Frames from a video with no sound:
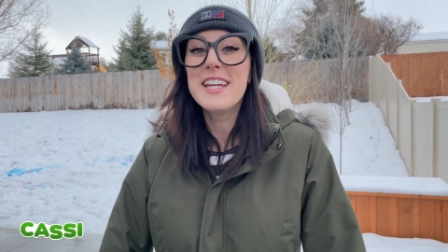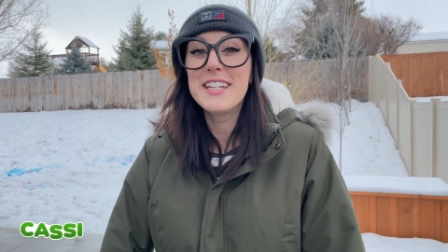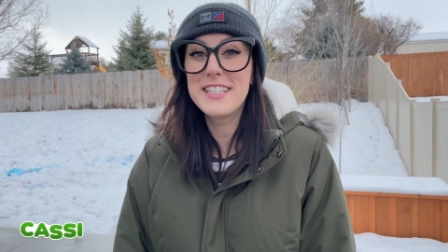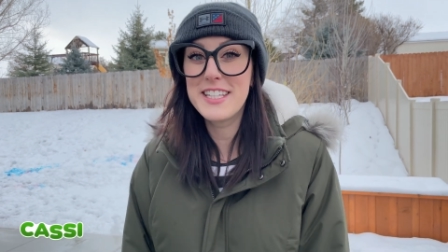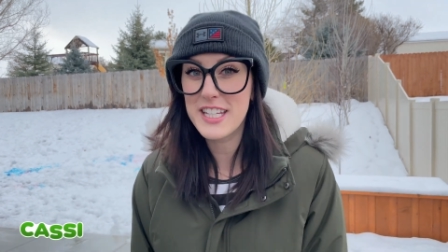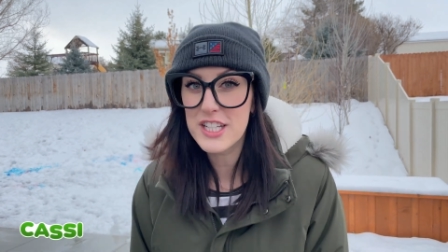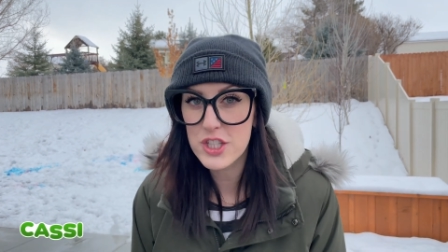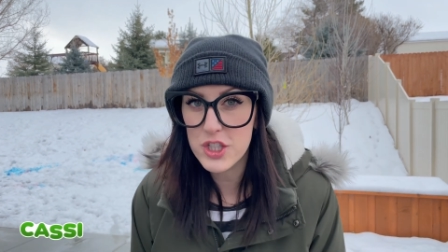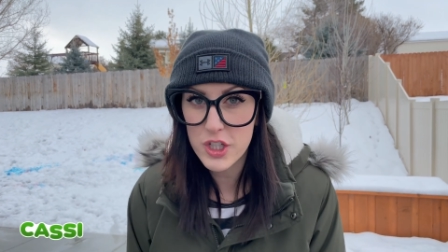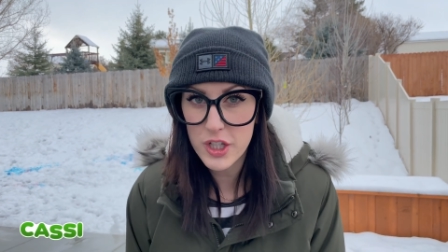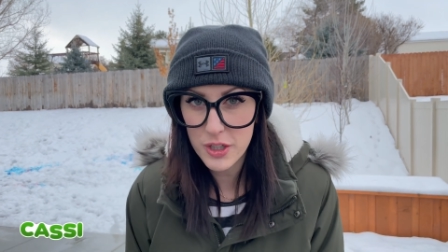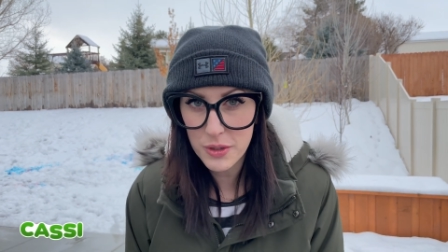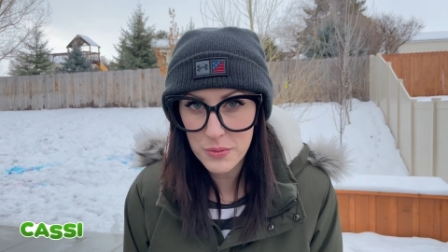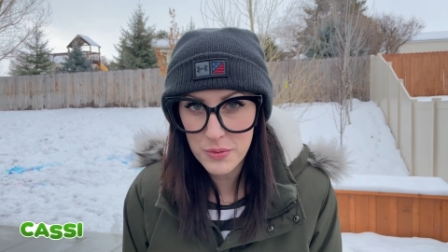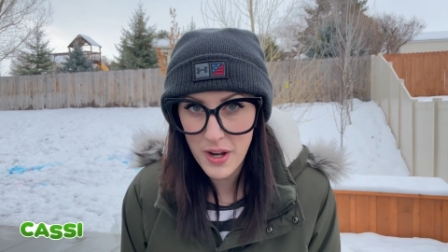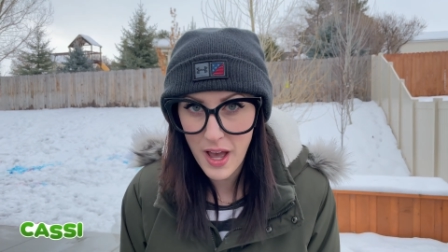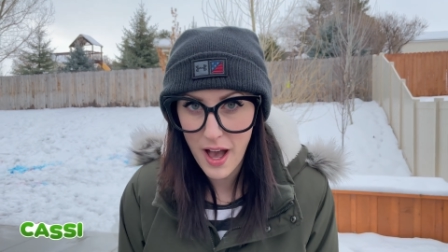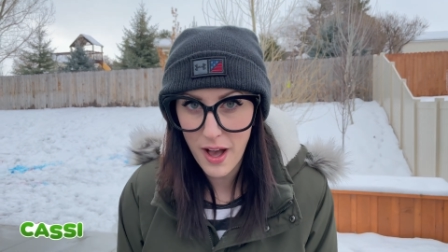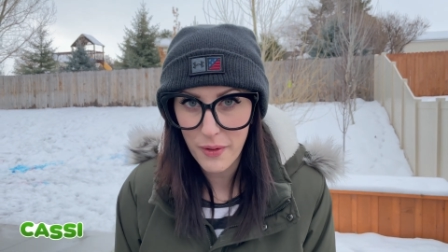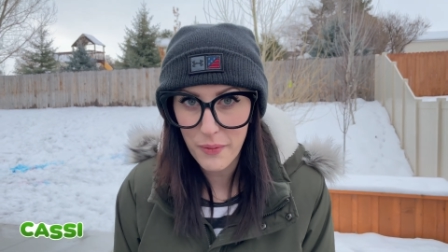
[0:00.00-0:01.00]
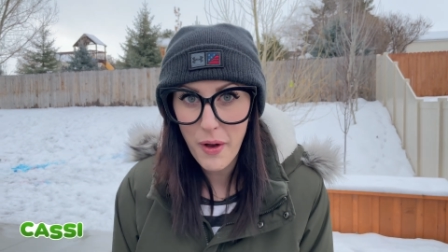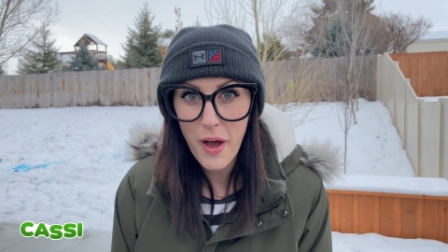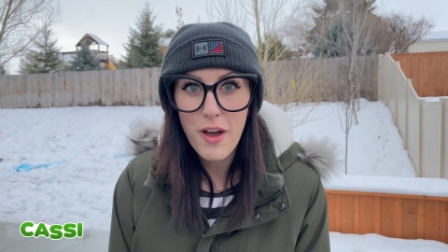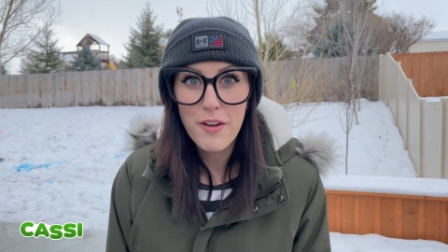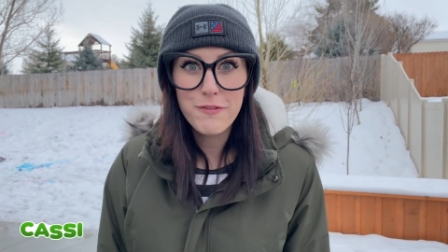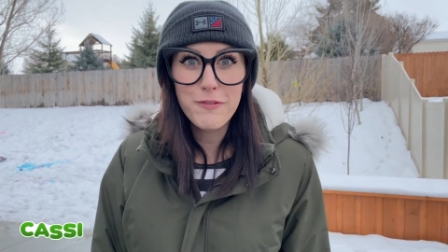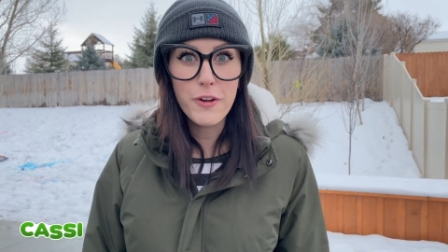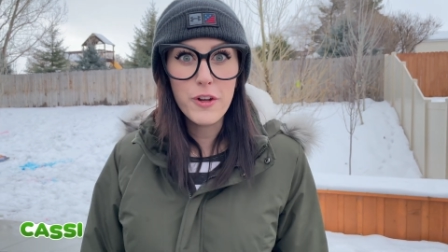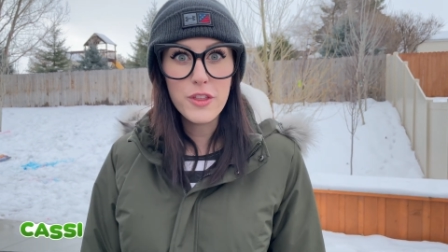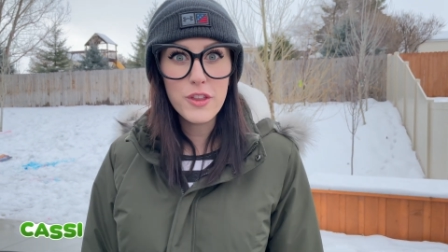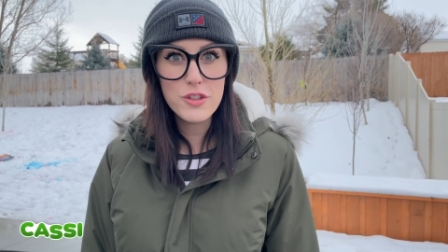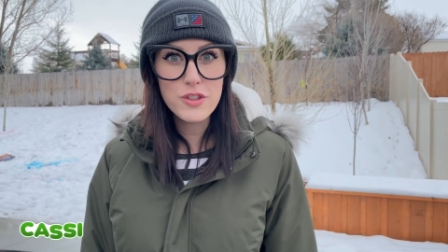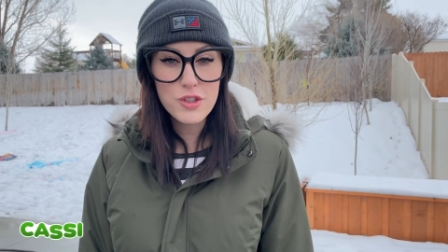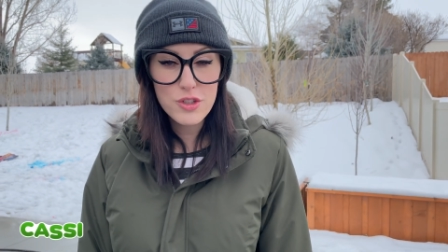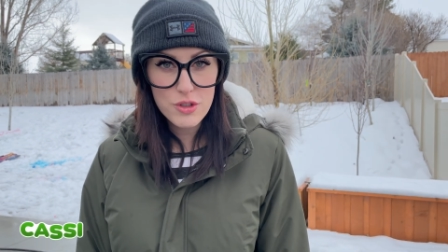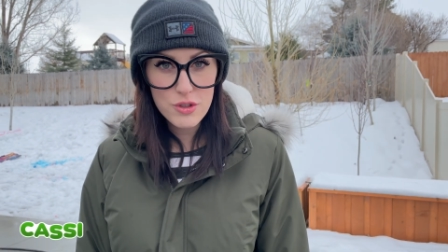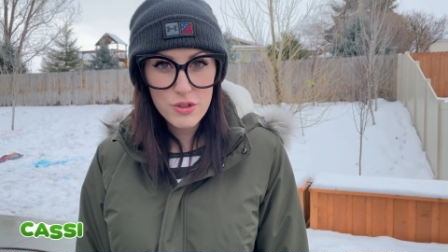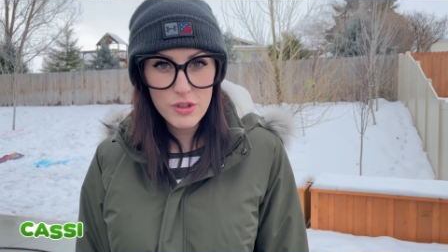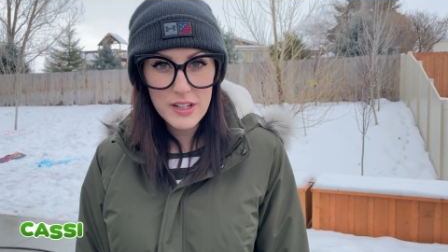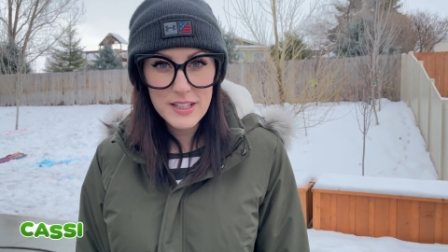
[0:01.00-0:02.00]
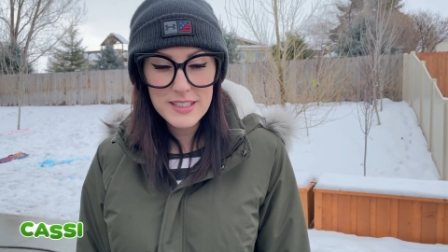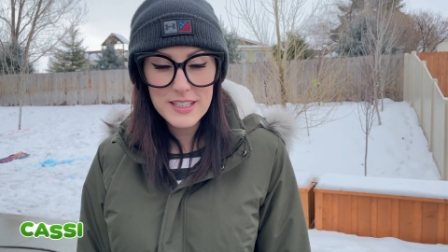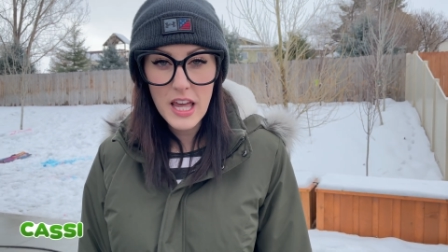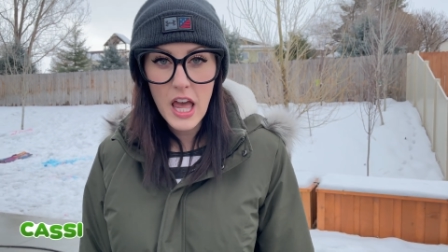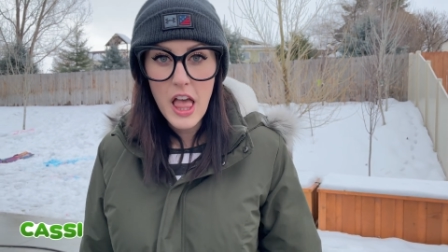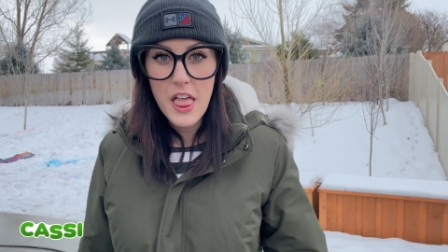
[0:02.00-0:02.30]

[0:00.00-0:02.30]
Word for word: Did you know for the streets